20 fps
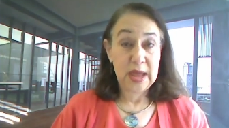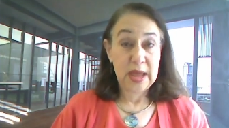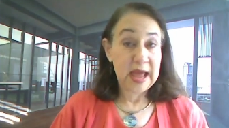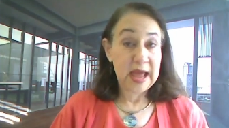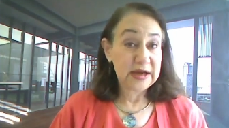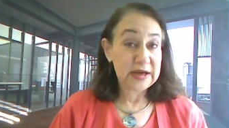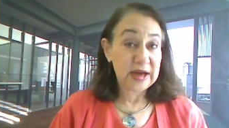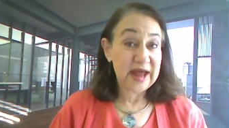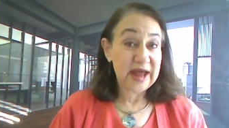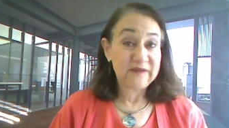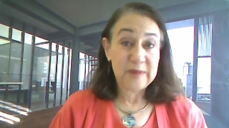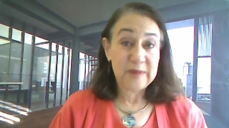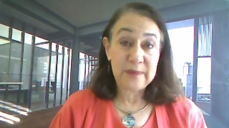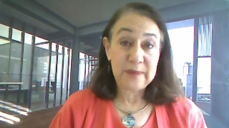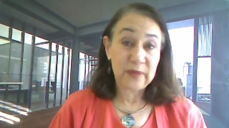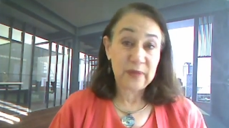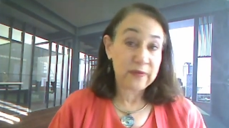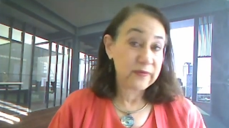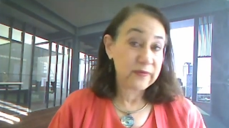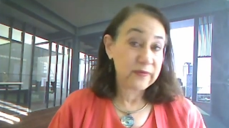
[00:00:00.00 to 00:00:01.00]
And a lot of
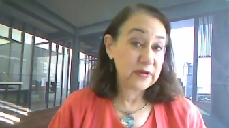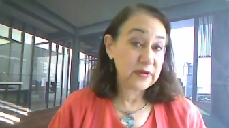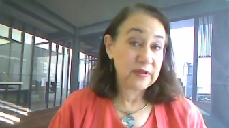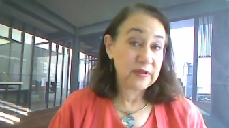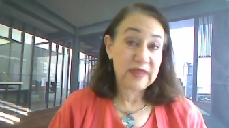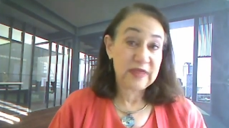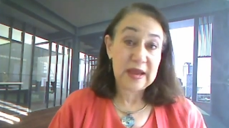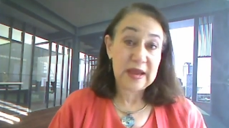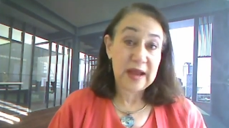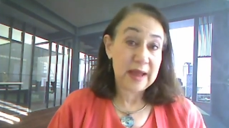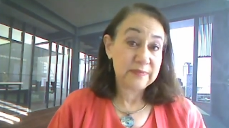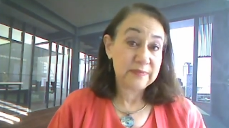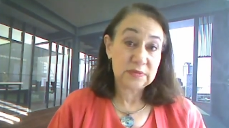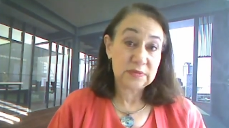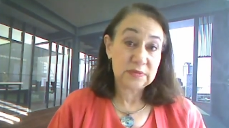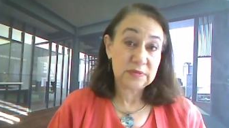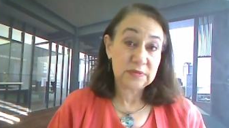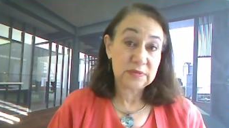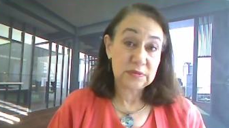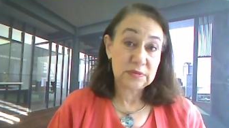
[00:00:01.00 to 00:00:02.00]
people think
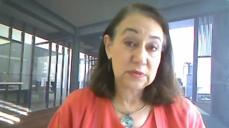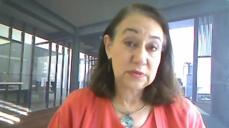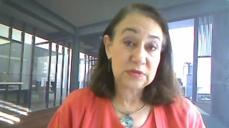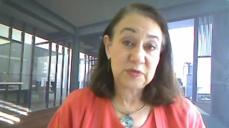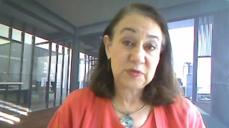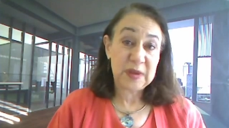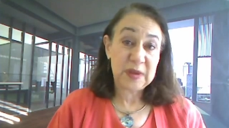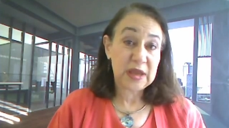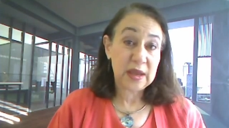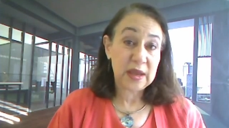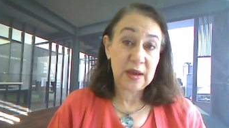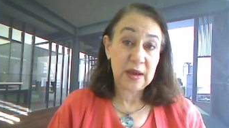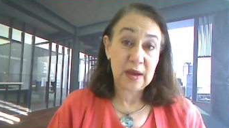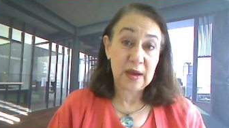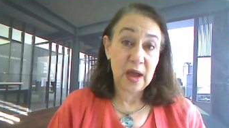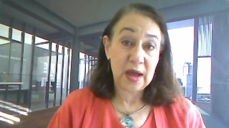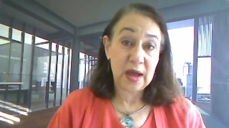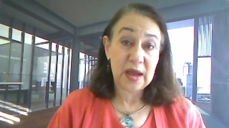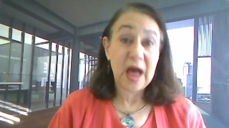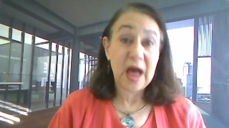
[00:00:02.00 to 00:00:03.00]
I'm
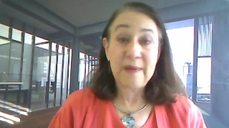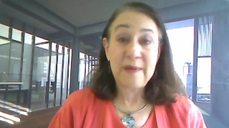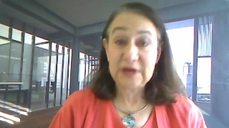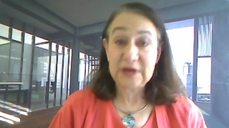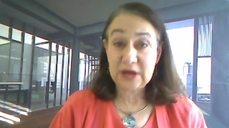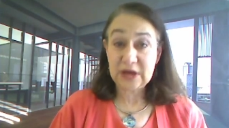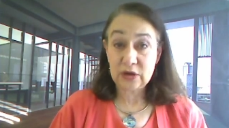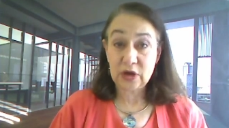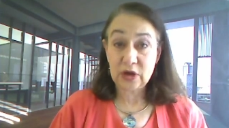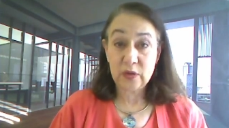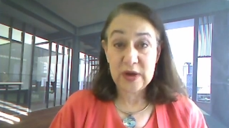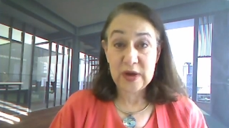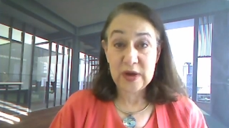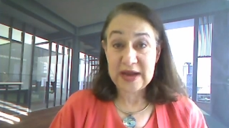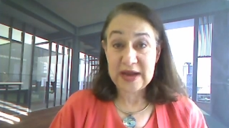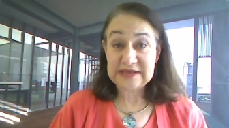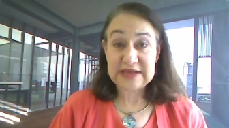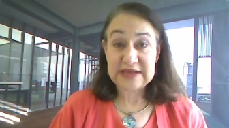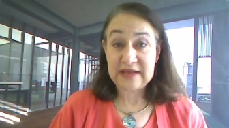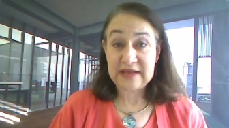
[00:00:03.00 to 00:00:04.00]
speaking uh, gobbledygook
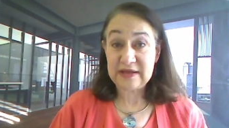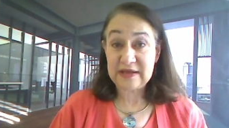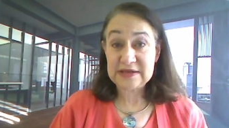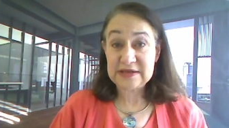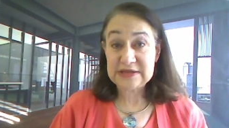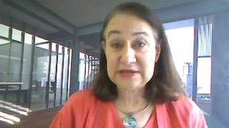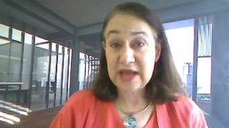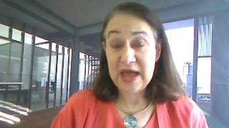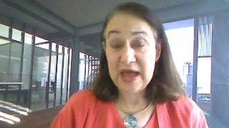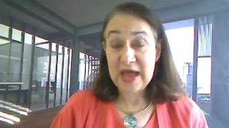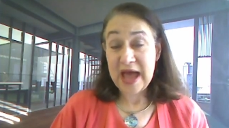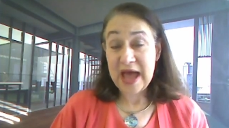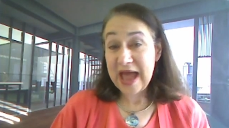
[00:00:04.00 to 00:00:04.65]
when I say this.